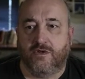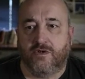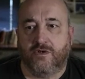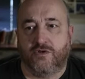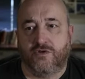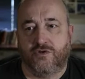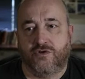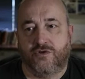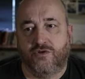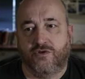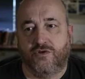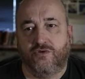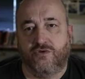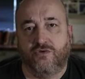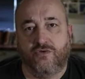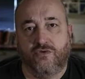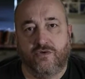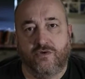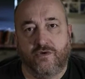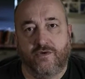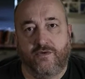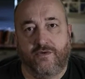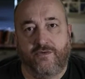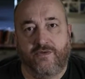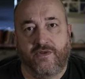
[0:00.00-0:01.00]
to
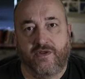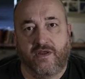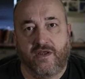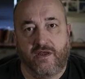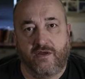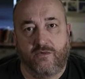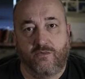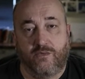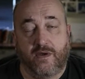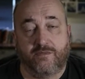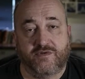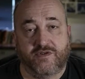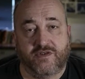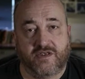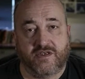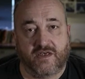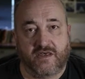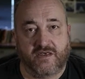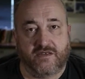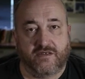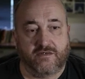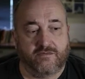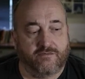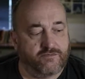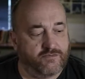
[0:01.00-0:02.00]
the
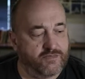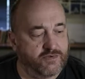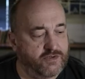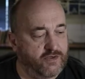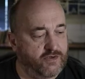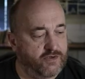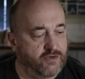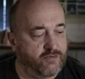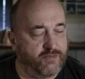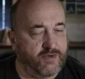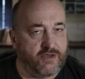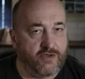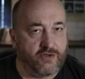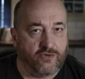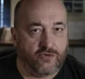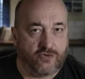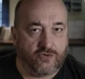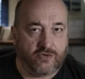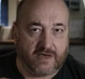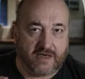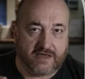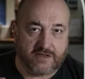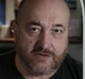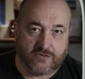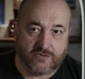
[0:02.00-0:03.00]
website. So it'll be your
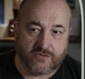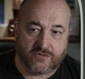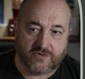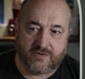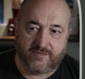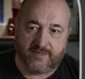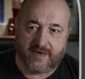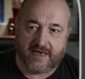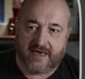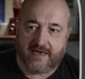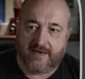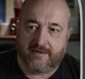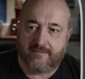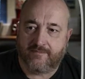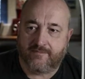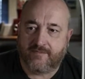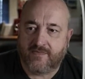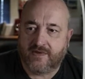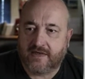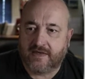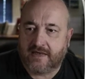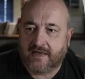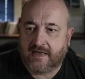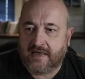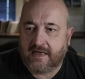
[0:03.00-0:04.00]
actual domain.
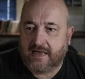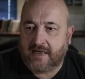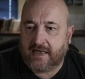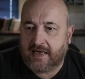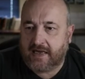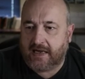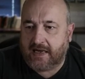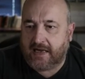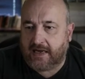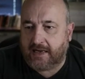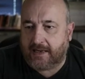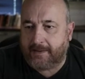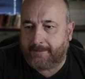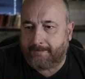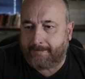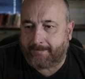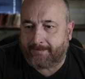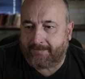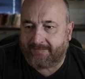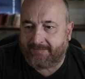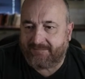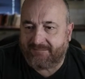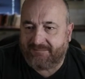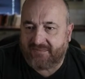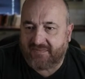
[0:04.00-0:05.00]
Um,
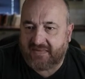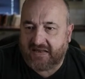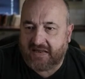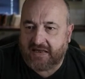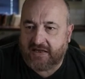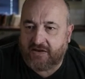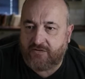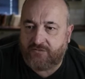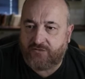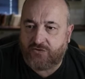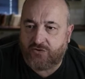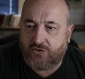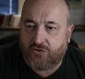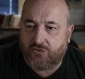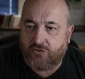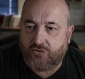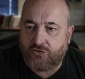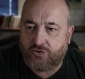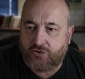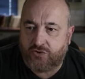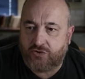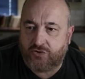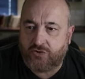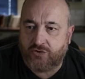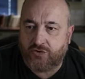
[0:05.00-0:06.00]
if you
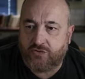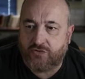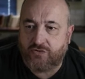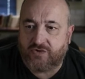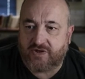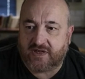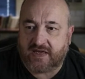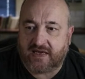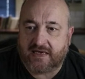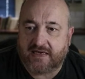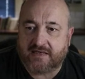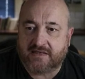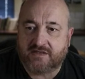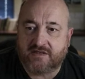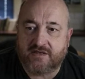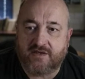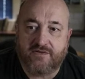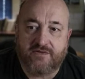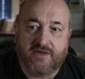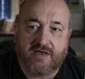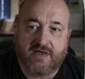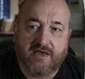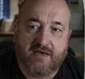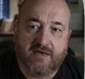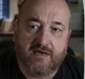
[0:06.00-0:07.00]
do that,
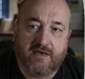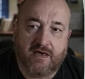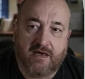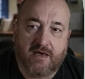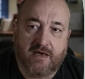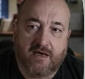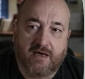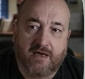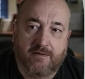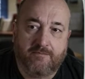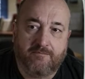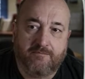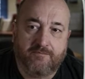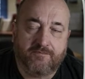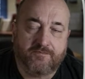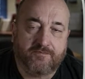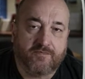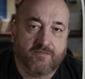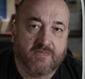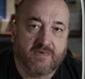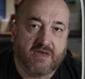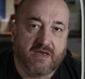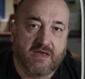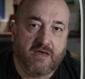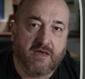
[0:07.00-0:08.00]
then um,
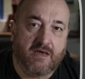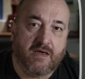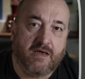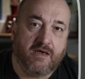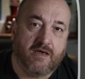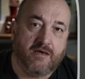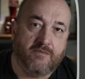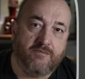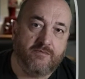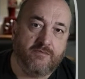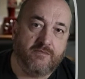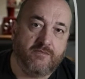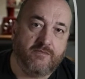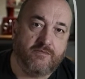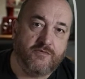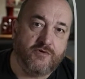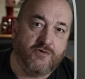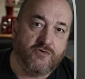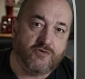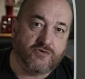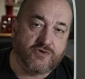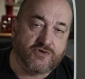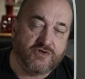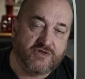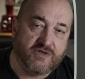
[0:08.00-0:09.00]
um,
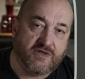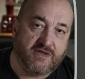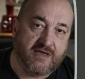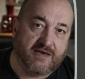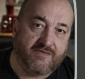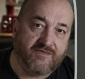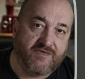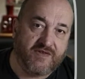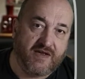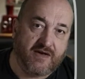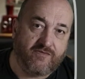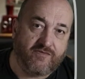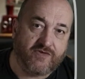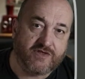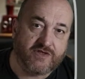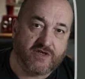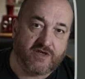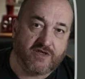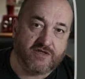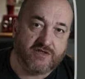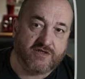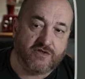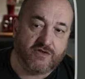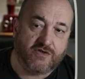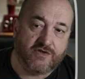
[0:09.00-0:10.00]
you'll still have the
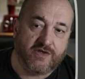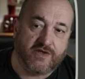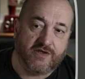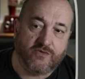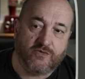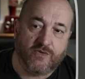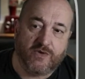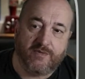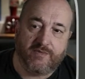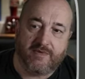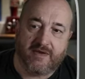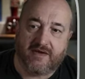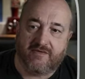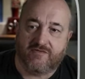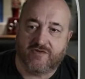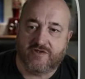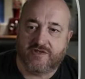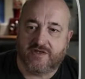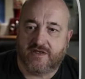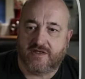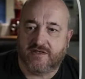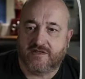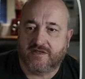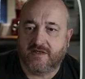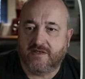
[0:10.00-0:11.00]
advertising on there, the Weebly
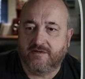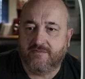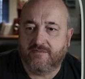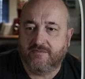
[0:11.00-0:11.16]
advertising.